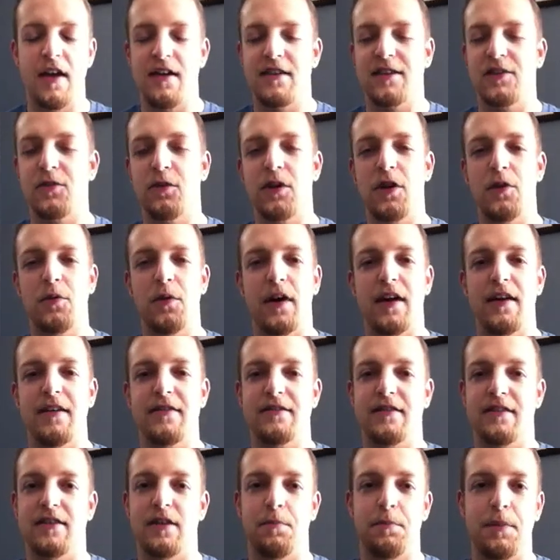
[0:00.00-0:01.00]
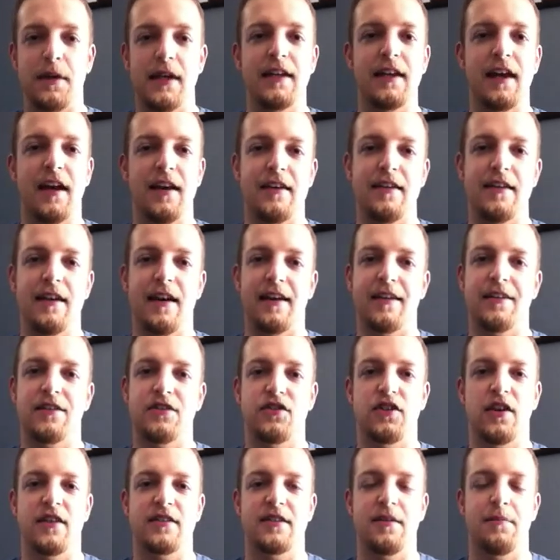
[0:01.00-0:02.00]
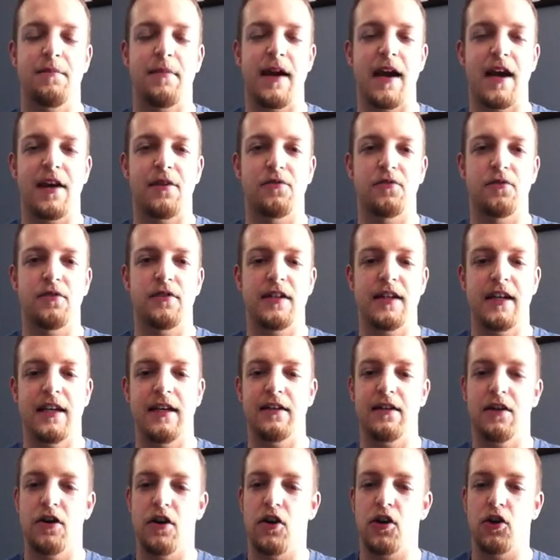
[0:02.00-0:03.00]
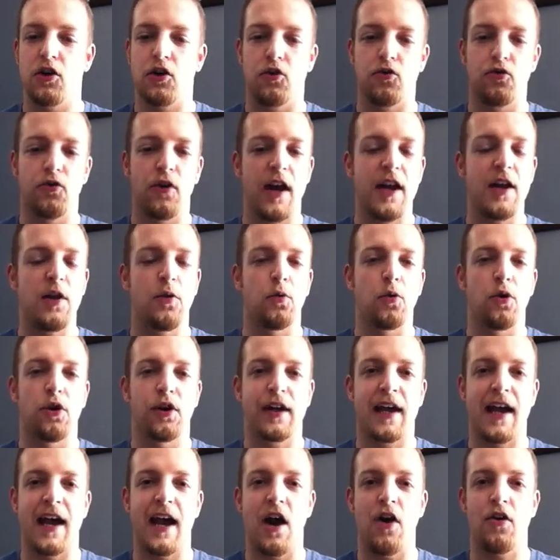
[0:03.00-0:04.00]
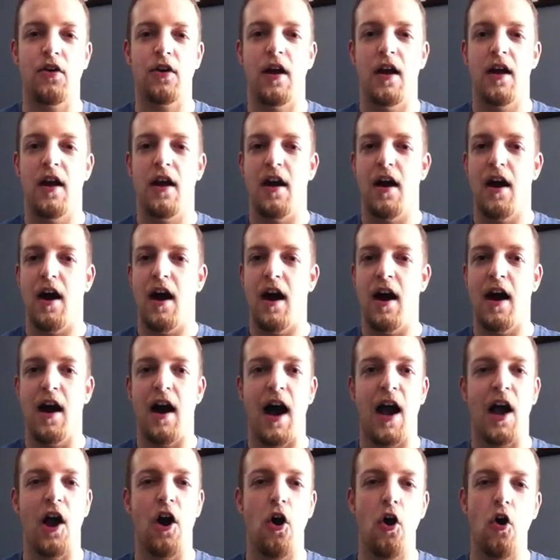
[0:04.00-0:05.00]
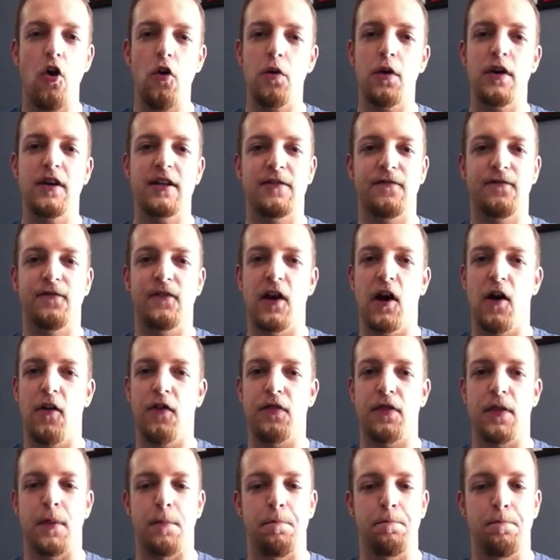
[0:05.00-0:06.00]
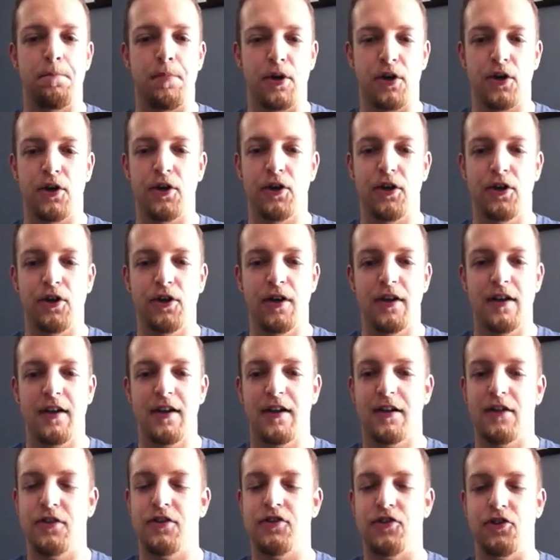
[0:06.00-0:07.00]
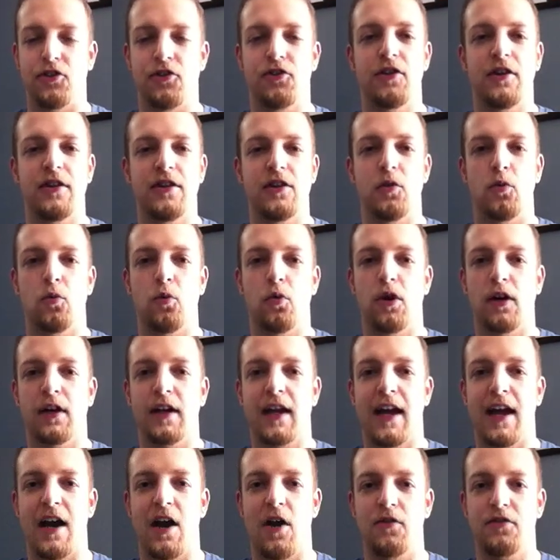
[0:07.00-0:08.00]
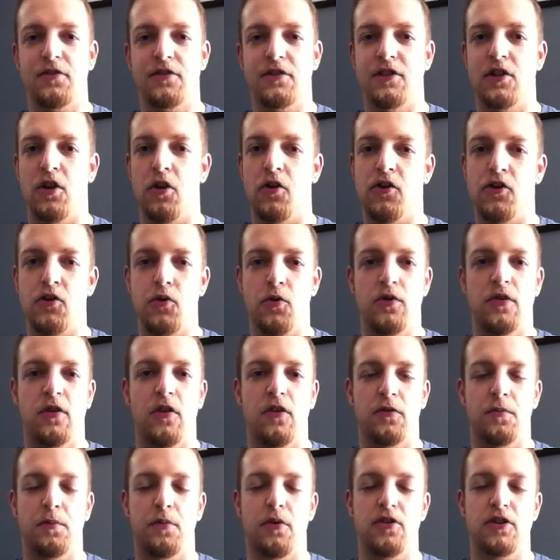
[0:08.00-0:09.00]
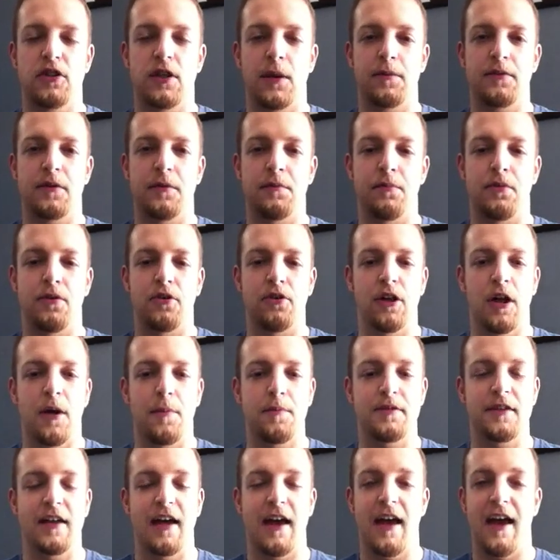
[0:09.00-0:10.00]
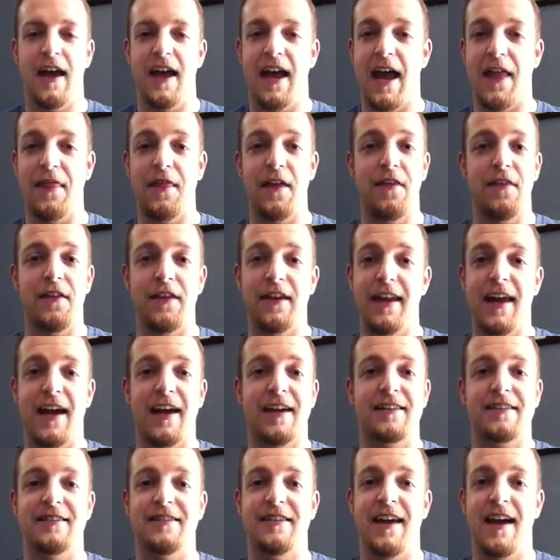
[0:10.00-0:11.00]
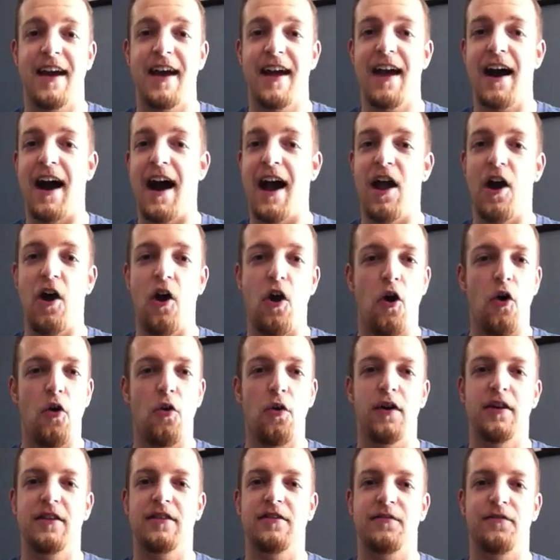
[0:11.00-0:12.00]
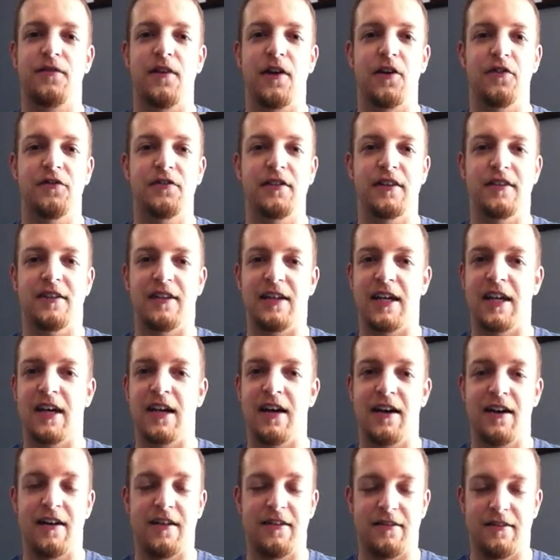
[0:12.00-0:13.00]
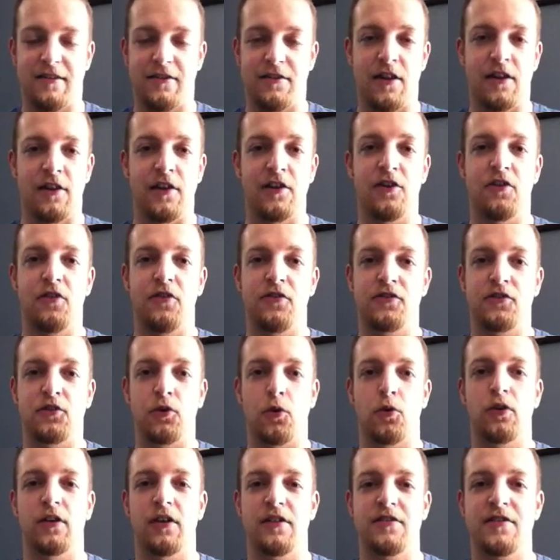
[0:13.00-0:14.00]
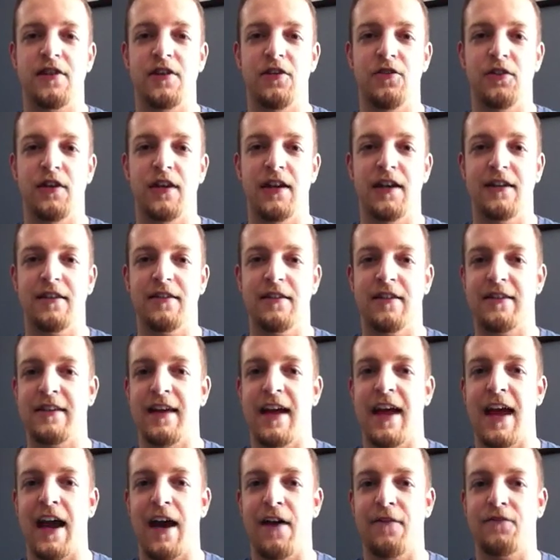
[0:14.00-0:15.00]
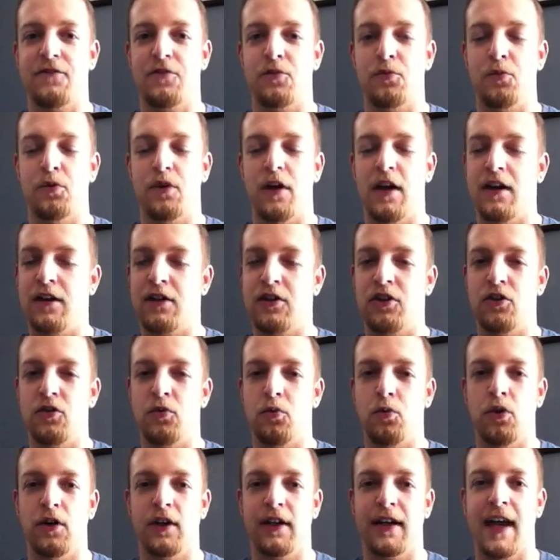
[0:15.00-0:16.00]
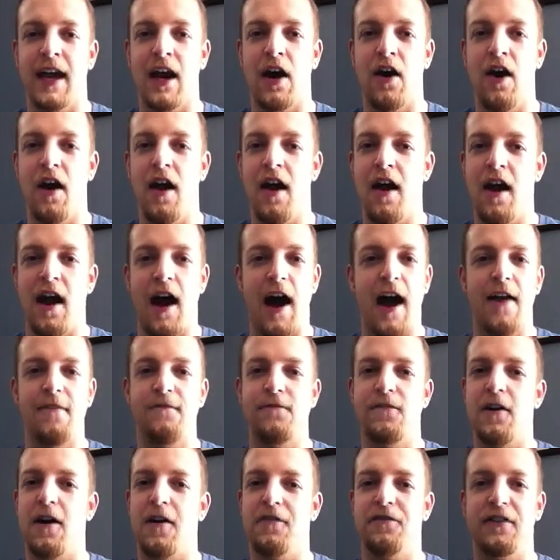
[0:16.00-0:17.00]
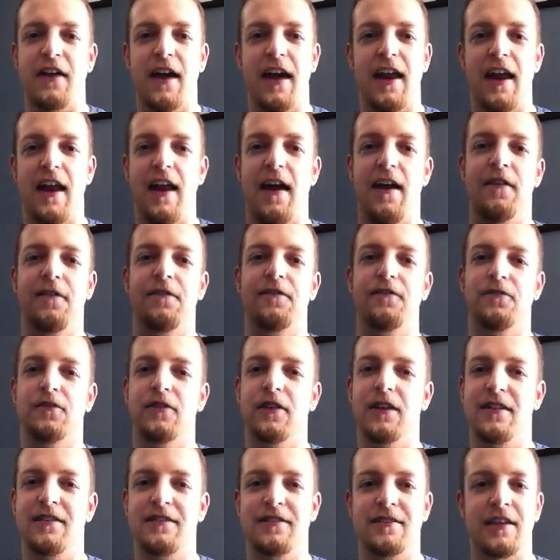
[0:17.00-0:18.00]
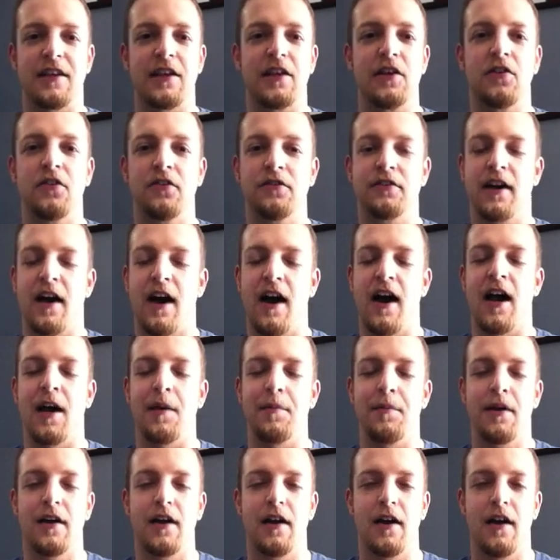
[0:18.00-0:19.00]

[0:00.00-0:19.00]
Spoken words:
So anyways, the P90X chest and back routine, great workout. I always felt the burn during the workouts, you know, doing those push-ups and pull-ups. And then the next day, I always felt it, the little soreness that you get the day after a good workout. I felt that every single time.